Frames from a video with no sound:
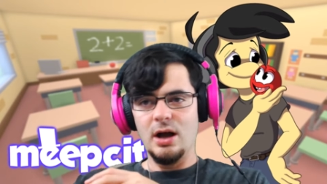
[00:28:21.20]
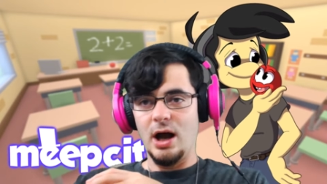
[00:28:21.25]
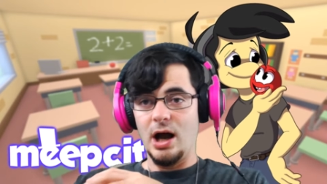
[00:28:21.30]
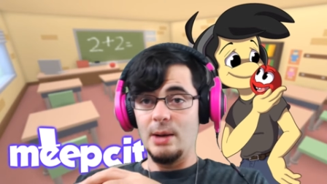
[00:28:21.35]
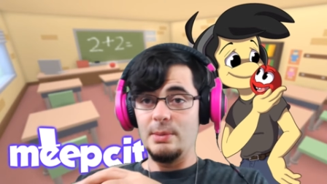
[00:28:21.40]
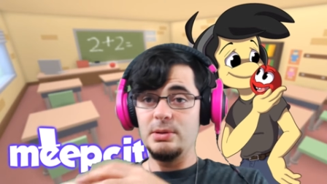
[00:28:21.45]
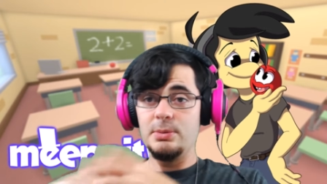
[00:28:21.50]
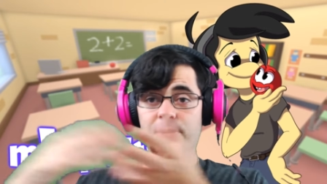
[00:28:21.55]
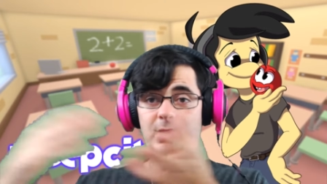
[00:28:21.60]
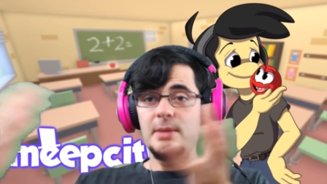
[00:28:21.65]

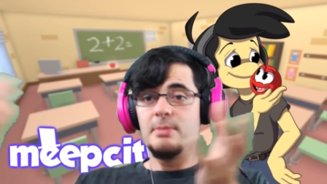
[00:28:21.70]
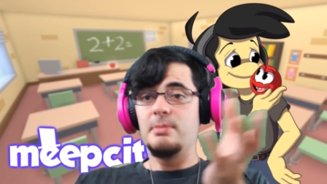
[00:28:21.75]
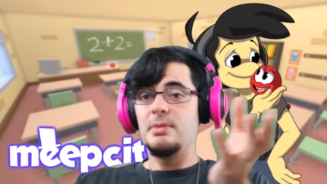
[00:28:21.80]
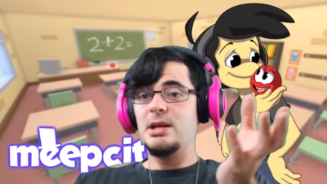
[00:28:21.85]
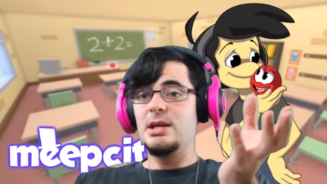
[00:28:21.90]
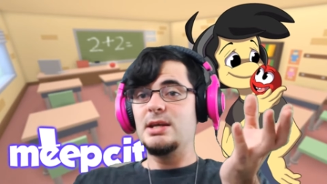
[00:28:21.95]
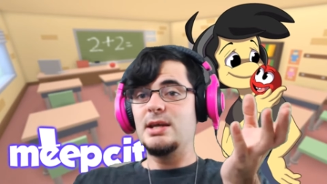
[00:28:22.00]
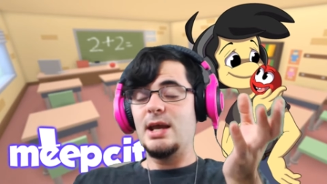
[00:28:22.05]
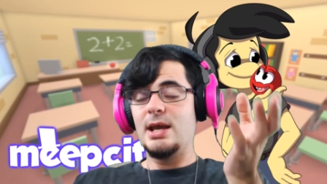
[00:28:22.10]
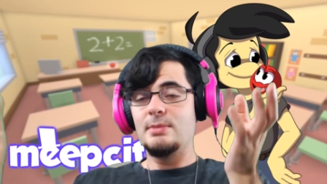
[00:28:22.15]
Um, you play
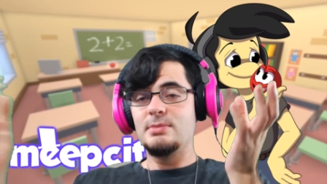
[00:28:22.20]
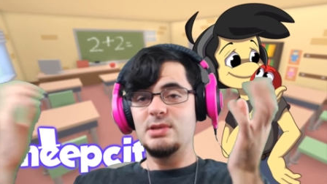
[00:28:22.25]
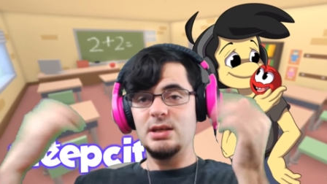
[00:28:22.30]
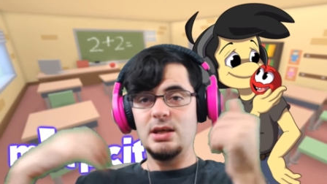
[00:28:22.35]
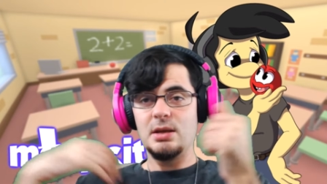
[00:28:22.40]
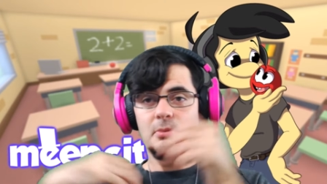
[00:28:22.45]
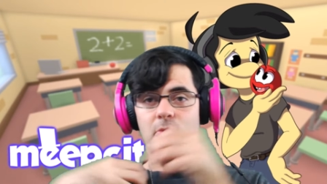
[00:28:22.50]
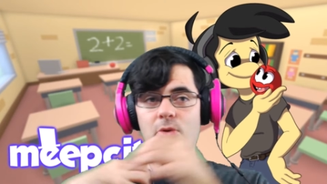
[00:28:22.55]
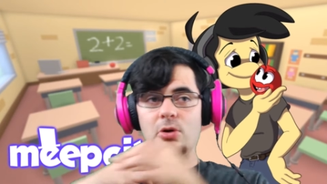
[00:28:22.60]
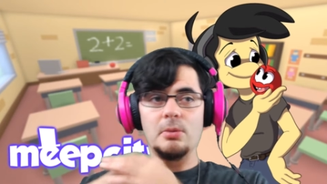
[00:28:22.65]
mini games
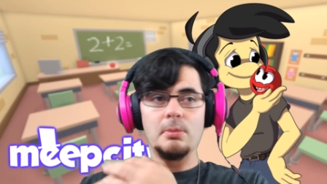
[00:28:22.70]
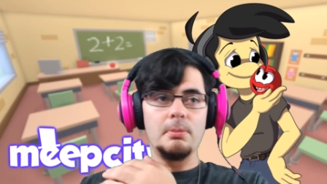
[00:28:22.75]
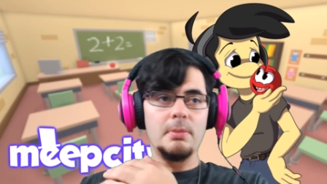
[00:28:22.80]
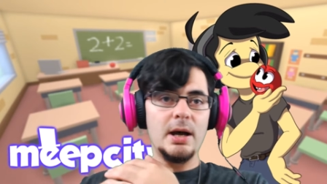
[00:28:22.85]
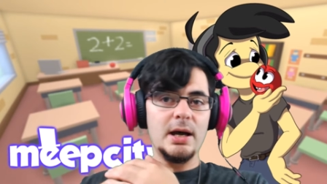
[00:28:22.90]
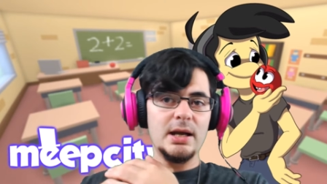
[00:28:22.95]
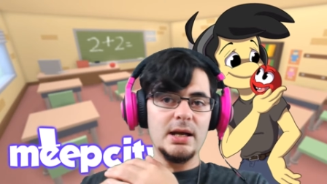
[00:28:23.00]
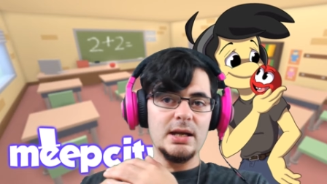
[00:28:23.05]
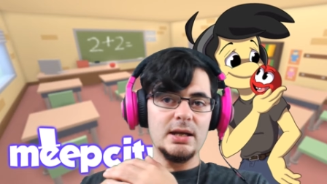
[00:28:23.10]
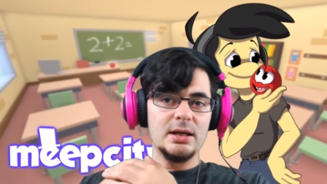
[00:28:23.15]
to get more
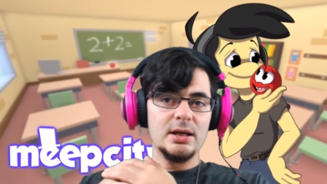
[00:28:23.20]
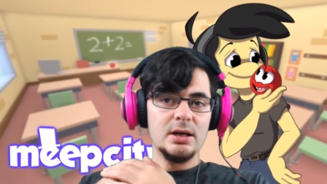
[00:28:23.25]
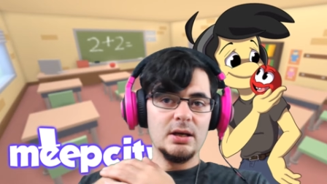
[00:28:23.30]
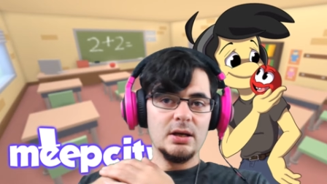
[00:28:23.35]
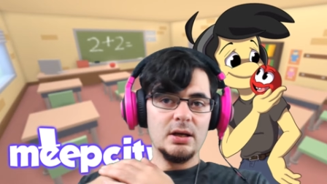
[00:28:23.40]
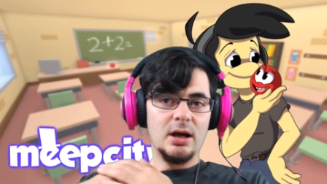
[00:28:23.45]
money.